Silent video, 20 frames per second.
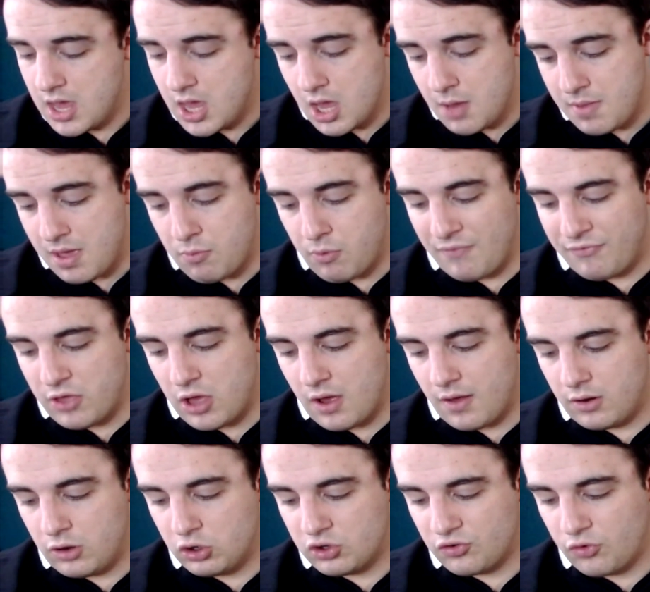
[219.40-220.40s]
Yeah, with the
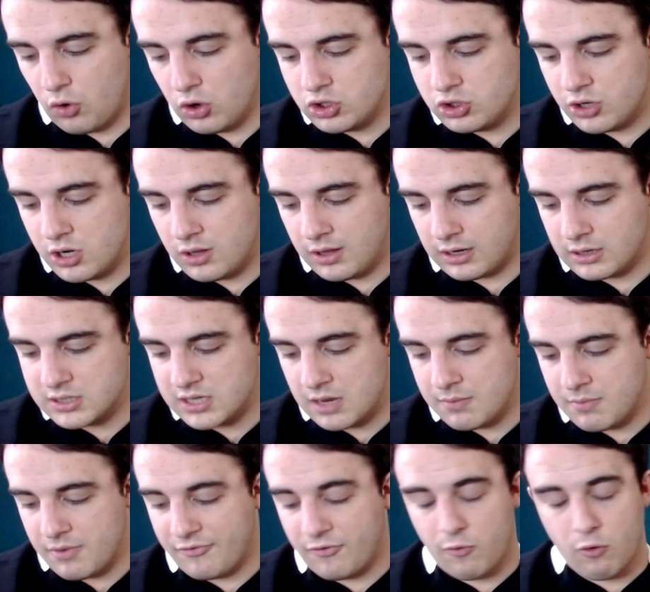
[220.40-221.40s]
loose forward trio, like I was saying
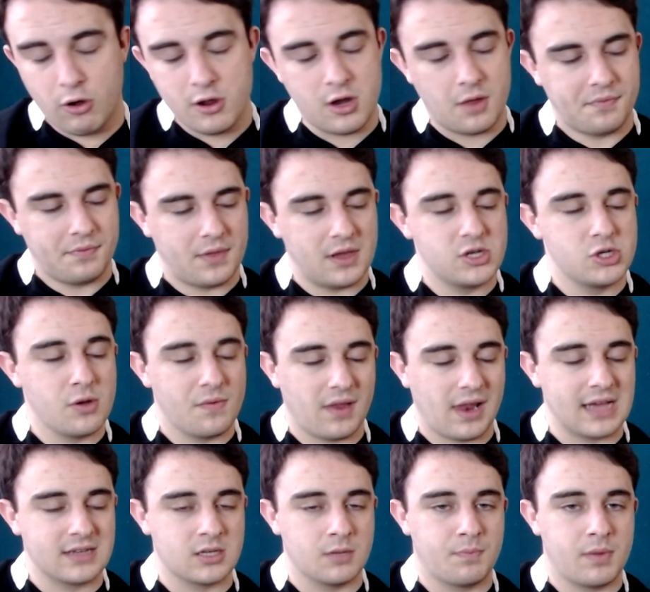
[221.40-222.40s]
before, they do the
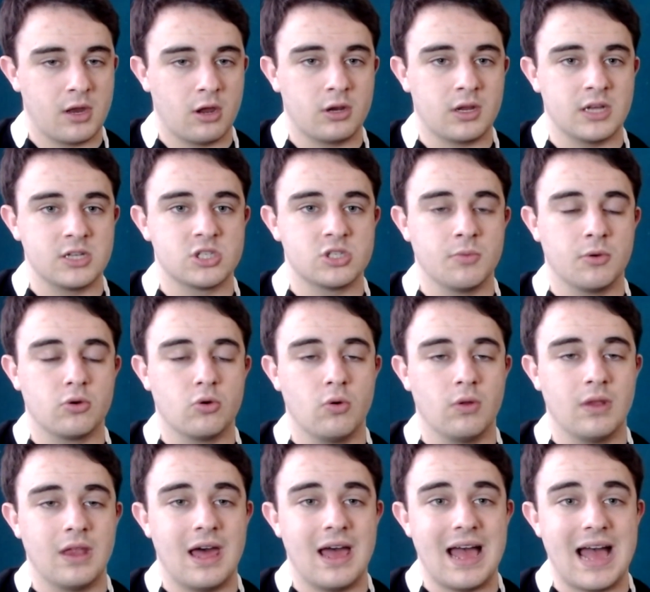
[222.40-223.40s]
likes of Peter
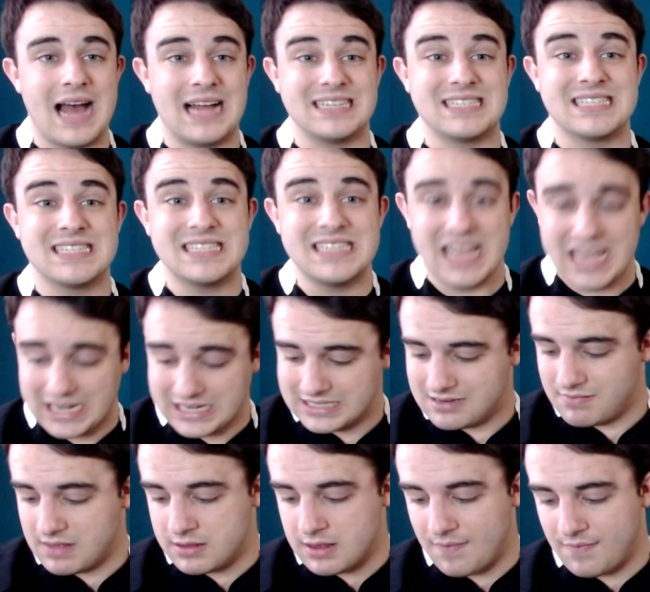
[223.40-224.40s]
Gustin-Makula at 6,
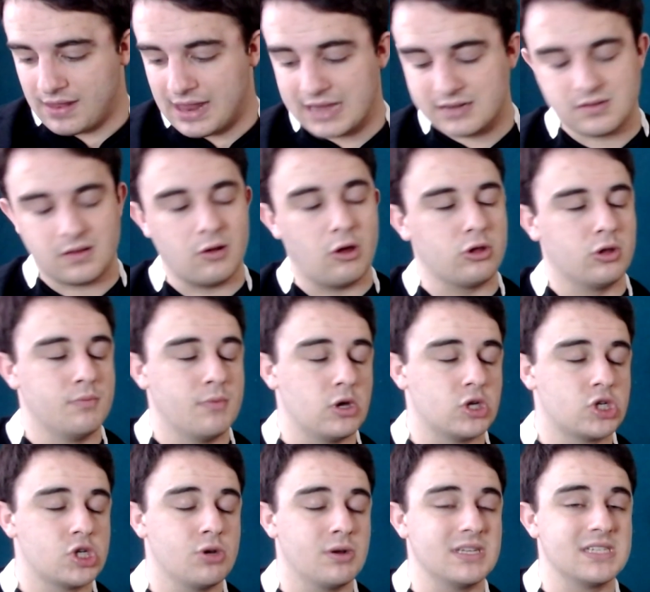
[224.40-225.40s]
then you have the likes of Lachlan
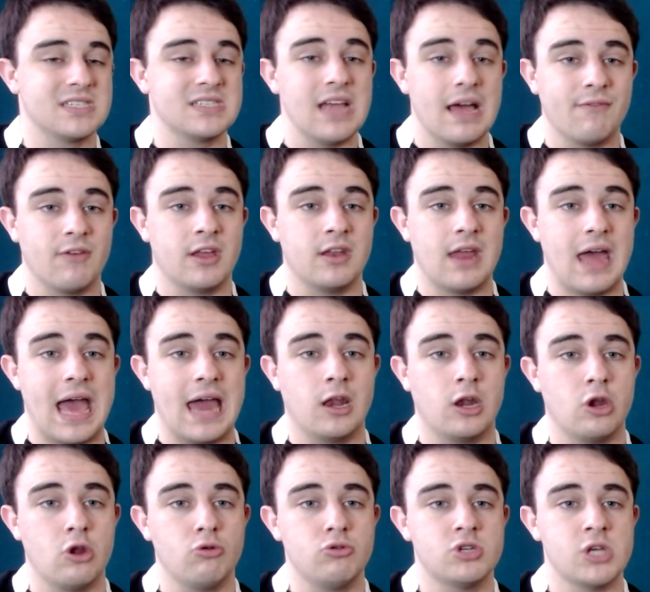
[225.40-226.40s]
Bashir at 7,
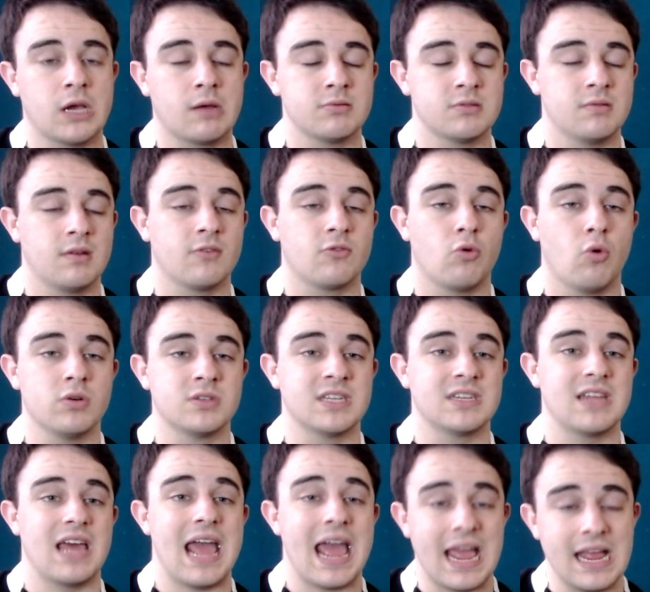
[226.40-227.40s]
and Luke Jacobson, of course, at
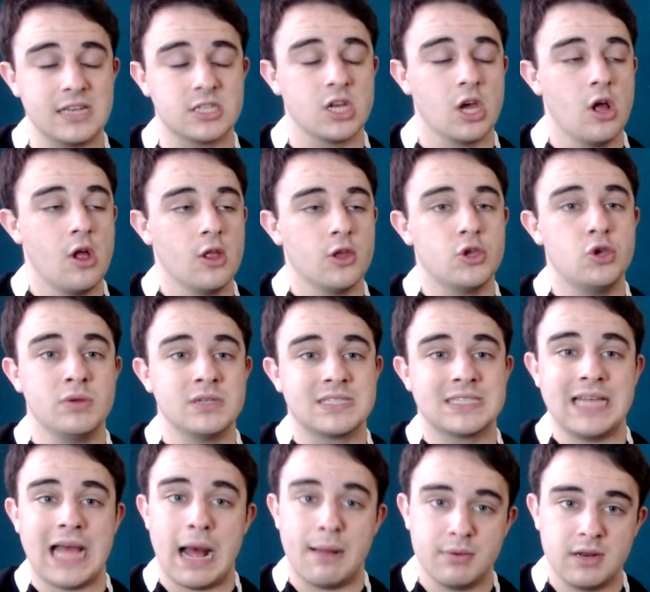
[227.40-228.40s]
8. He was
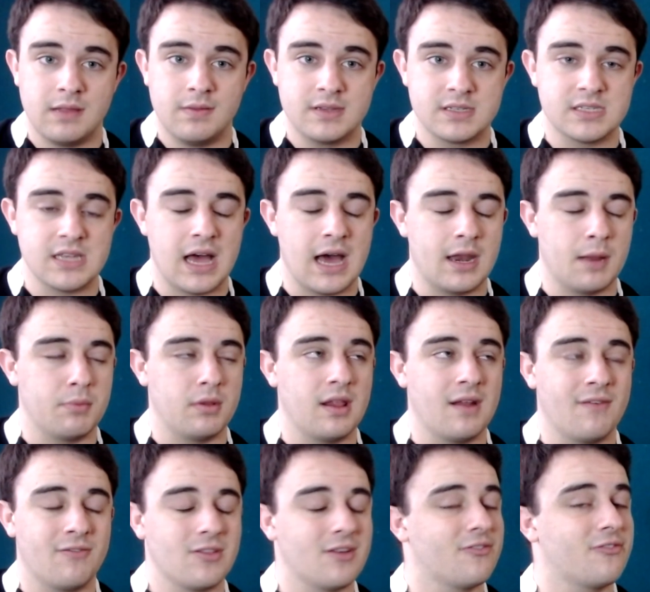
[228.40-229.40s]
captaining the side, I believe,
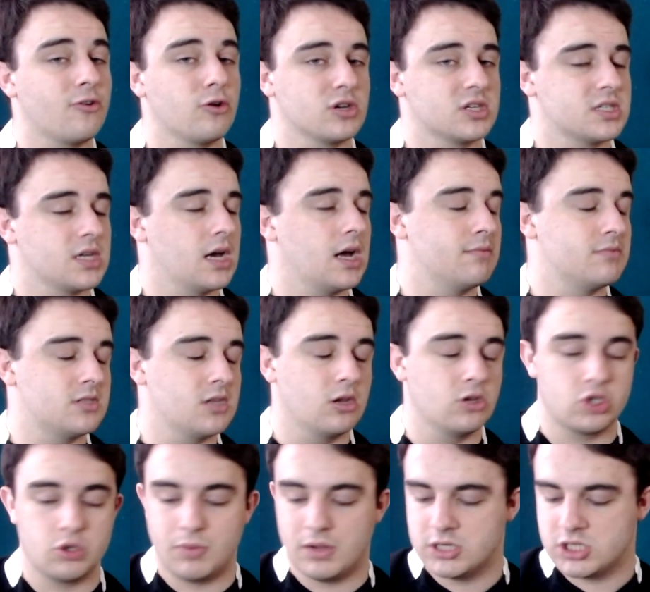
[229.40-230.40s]
for the first time, so it
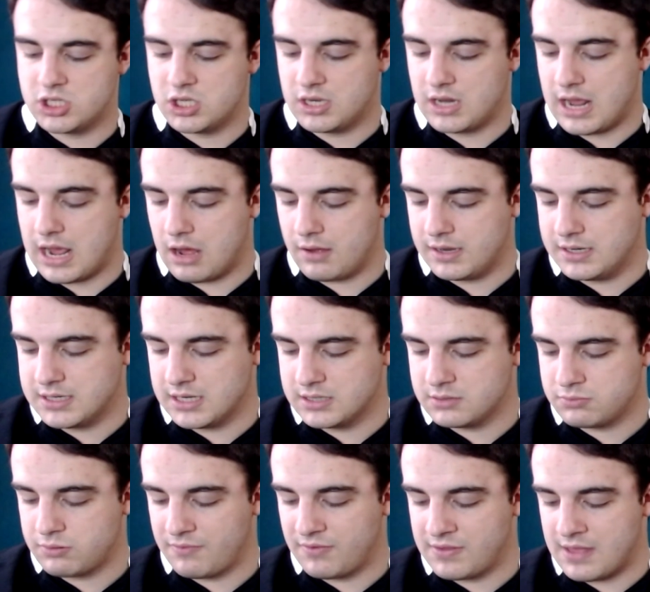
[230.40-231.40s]
should be interesting to see how he does
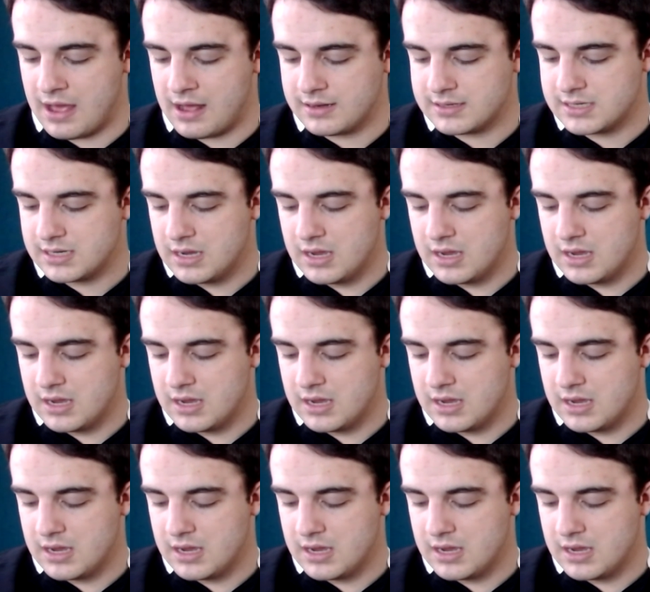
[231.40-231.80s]
within that